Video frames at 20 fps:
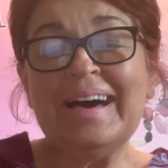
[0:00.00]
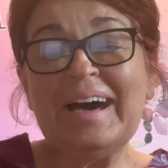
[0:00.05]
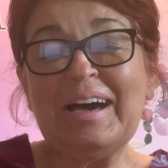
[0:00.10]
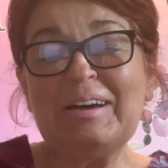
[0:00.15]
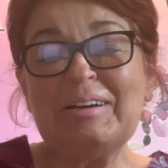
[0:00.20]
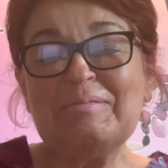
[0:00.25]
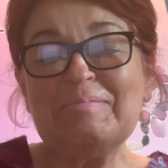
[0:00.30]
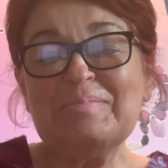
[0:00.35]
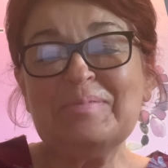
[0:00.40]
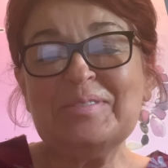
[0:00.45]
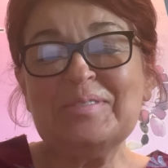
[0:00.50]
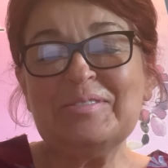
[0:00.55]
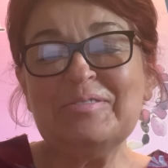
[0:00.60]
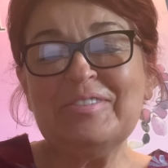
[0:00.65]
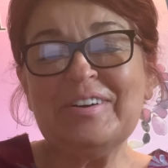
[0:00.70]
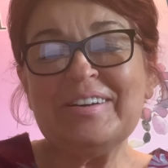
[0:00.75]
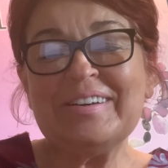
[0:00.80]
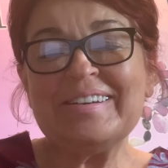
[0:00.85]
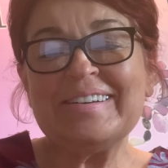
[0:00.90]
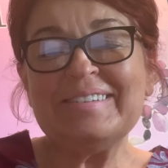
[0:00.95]
I'm
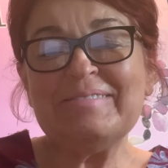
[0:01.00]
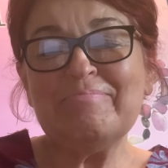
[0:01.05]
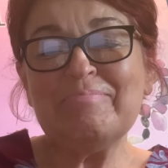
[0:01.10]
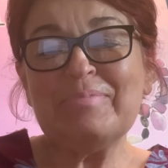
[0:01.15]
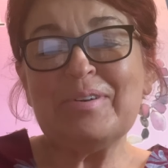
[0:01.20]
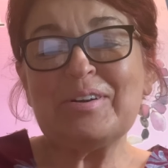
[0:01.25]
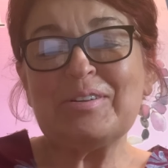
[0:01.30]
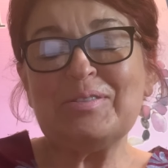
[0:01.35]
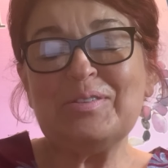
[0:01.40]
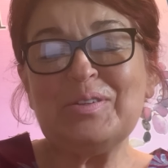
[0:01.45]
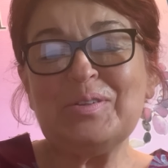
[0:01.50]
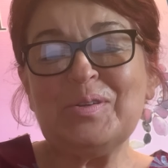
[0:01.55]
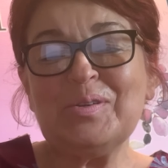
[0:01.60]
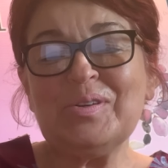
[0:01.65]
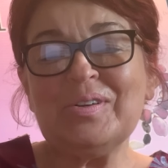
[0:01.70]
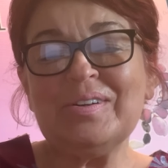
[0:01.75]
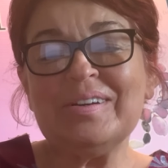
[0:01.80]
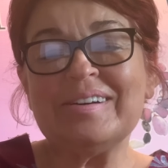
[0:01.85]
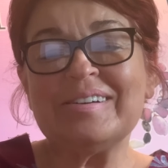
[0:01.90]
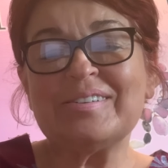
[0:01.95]
very
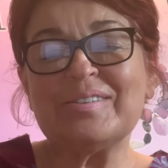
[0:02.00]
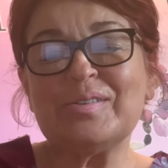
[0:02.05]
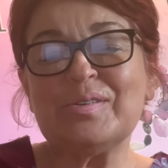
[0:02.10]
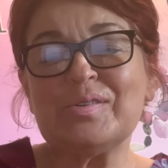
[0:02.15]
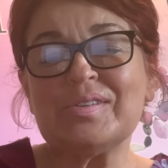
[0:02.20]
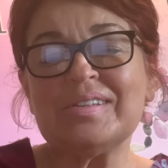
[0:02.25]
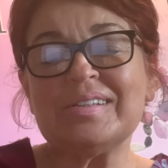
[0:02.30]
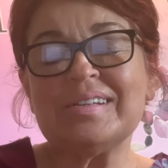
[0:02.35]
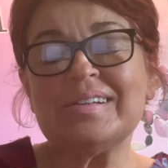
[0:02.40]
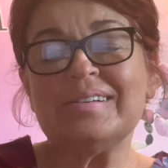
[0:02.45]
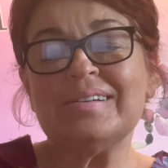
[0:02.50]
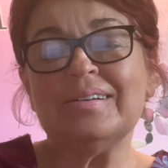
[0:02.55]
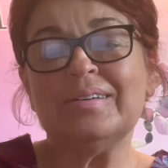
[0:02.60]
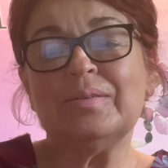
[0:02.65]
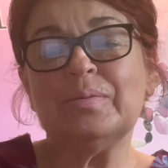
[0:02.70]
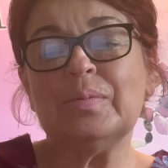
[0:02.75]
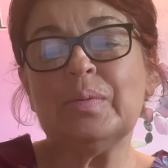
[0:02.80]
particular or uh,